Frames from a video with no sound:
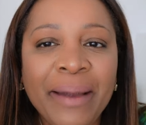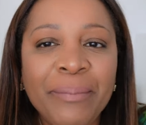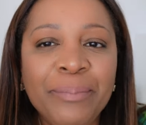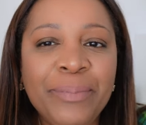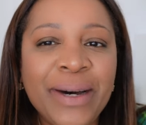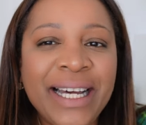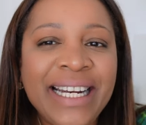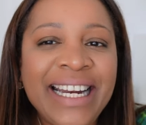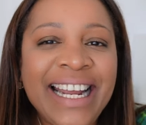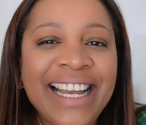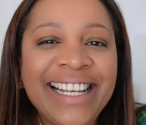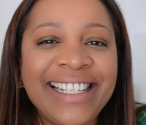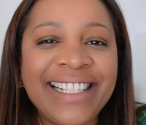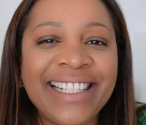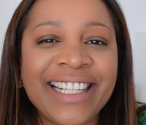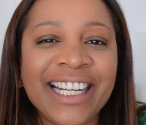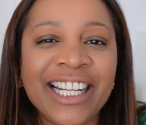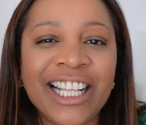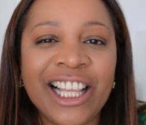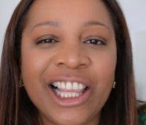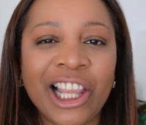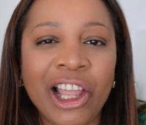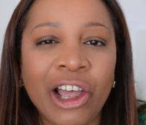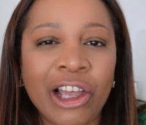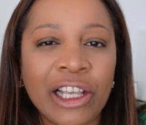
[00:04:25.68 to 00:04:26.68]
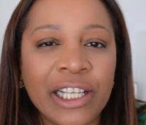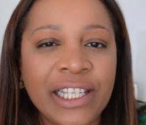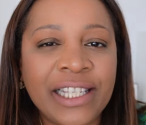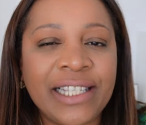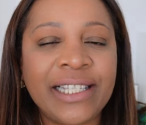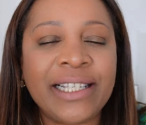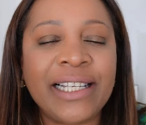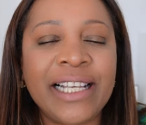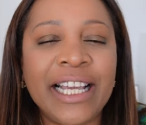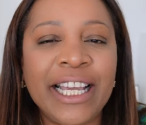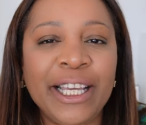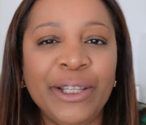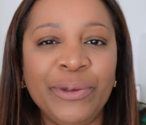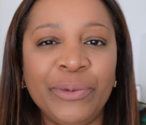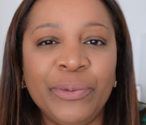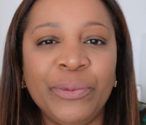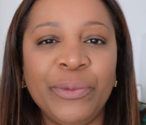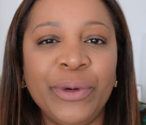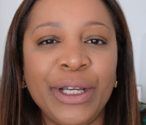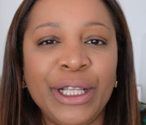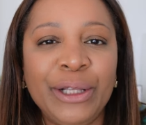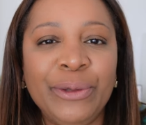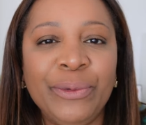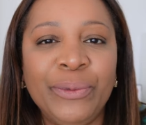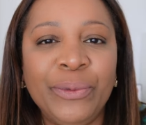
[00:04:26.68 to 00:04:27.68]
but as a gloss, it
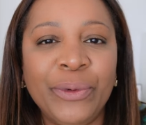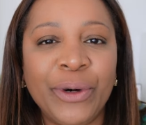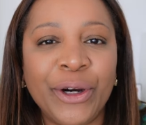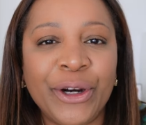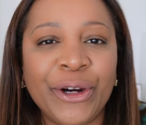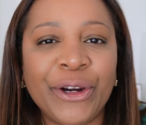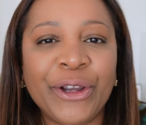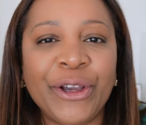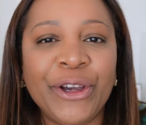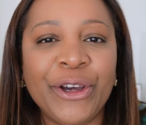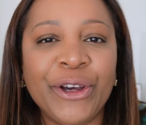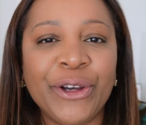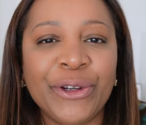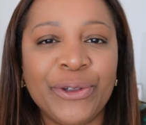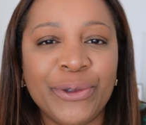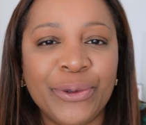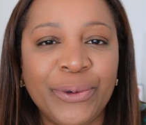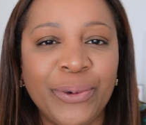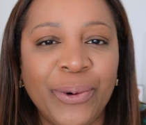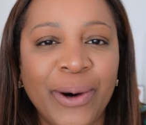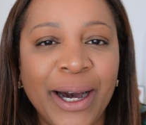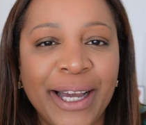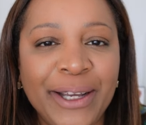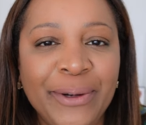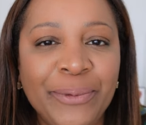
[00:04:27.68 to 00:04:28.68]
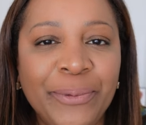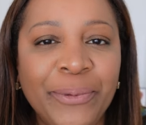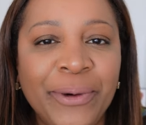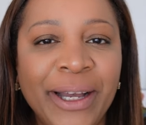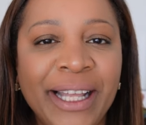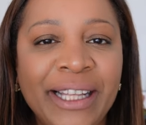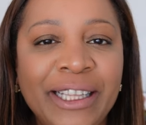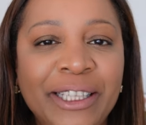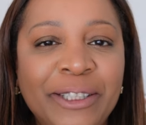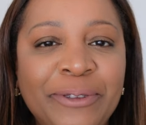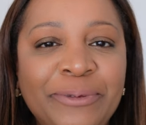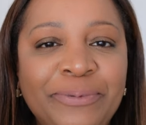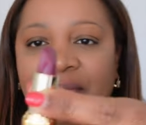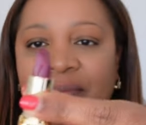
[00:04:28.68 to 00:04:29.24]
will work quite well.